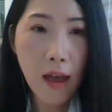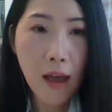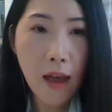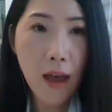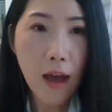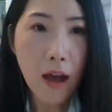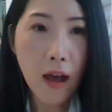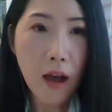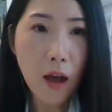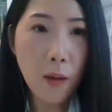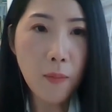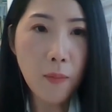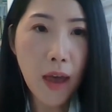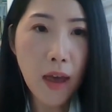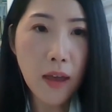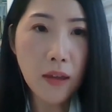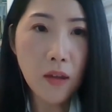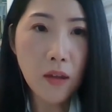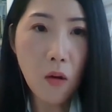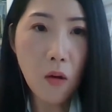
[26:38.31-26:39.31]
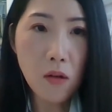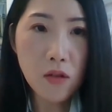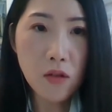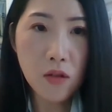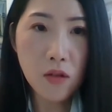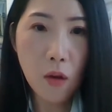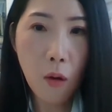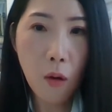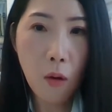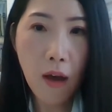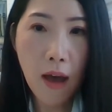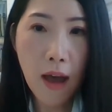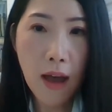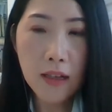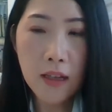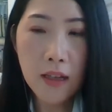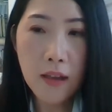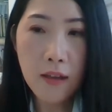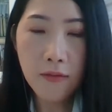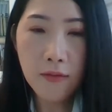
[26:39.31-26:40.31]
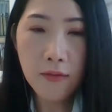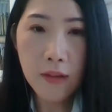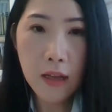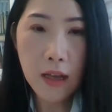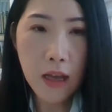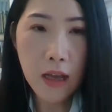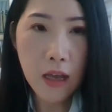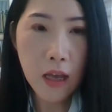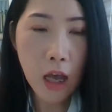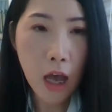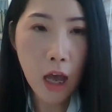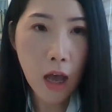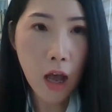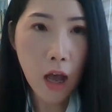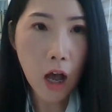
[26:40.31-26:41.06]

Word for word: um, and also actively